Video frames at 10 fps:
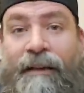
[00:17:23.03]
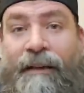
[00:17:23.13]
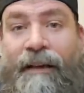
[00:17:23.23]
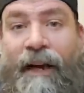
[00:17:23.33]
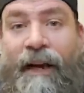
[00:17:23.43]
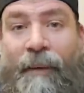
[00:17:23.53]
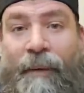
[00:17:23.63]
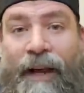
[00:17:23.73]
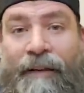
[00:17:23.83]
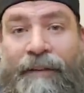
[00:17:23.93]
I will
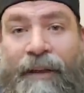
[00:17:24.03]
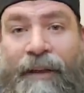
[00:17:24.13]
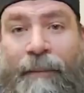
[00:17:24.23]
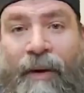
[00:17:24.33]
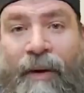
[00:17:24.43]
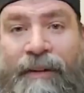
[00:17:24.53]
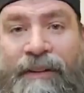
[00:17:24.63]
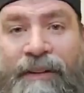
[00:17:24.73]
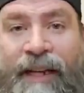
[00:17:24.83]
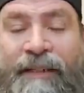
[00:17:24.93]
have them on the
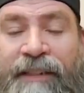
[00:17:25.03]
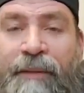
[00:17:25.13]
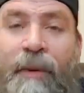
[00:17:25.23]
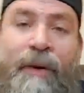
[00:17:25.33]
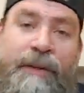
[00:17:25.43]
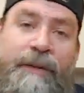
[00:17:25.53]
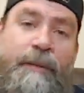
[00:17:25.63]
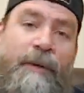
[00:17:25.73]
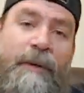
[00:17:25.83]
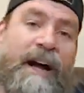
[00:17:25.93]
site tomorrow. You
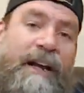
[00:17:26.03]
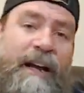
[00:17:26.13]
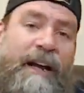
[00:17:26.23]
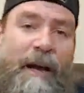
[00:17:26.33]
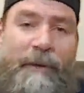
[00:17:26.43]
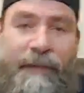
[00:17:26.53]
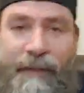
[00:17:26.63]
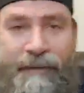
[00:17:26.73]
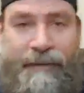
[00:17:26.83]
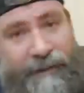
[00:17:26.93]
rock, Abba.
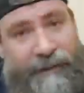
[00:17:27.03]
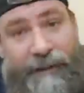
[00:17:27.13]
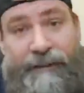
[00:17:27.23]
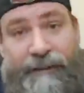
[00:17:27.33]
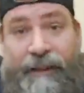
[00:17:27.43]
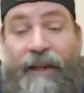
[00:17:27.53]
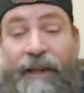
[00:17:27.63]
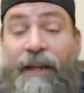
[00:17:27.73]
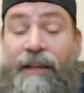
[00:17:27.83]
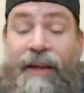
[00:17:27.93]
Those are seriously,
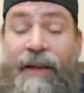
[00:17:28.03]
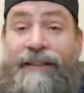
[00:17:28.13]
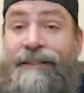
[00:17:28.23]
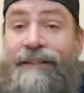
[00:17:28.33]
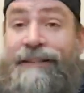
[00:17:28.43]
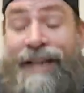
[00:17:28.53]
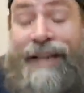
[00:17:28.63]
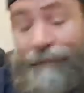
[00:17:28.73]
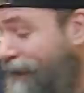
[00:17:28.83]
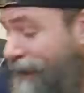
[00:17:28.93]
you guys
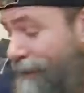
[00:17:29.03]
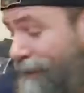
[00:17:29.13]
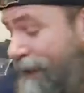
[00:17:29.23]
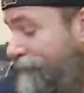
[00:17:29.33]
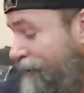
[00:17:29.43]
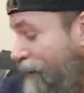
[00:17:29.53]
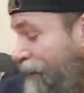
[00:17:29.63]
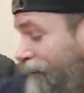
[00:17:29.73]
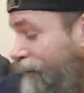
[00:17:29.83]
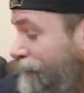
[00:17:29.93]
definitely, I'm not even
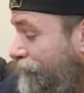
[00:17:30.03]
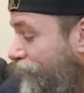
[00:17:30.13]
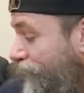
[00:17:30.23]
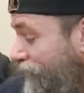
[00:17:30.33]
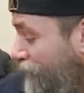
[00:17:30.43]
joking. Like